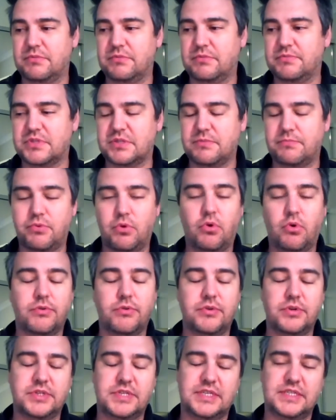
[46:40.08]
support
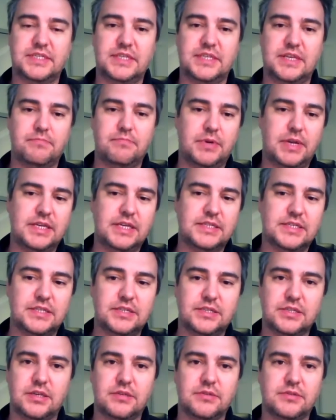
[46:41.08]
that is in place
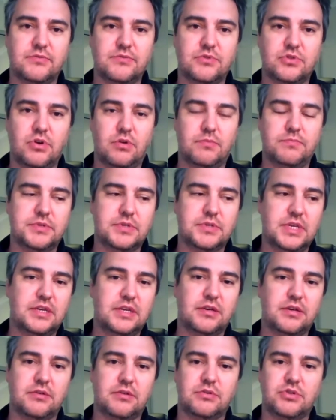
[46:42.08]
in terms of
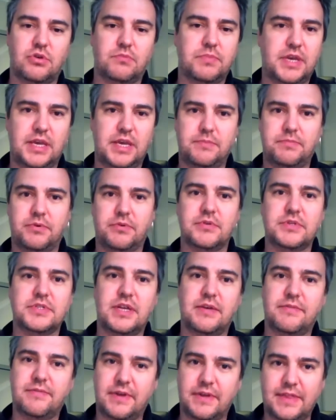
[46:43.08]
JobKeeper and
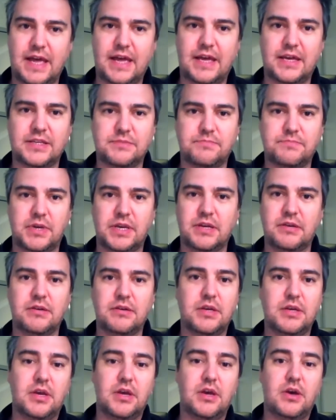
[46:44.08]
stuff like that has been
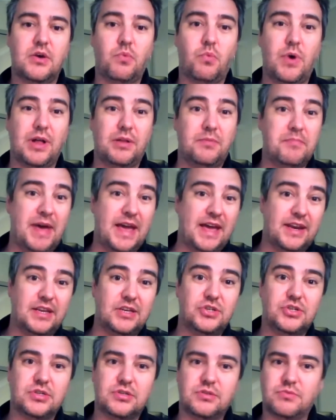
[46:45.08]
well
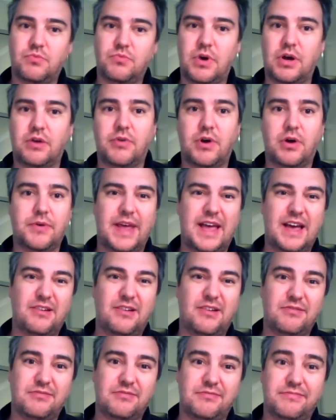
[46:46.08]
managed, well rolled
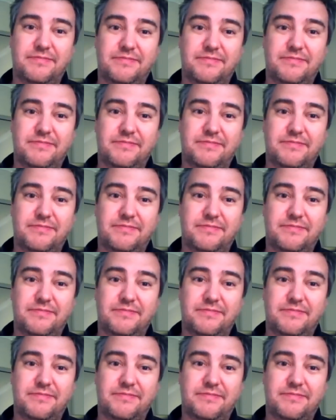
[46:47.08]
out.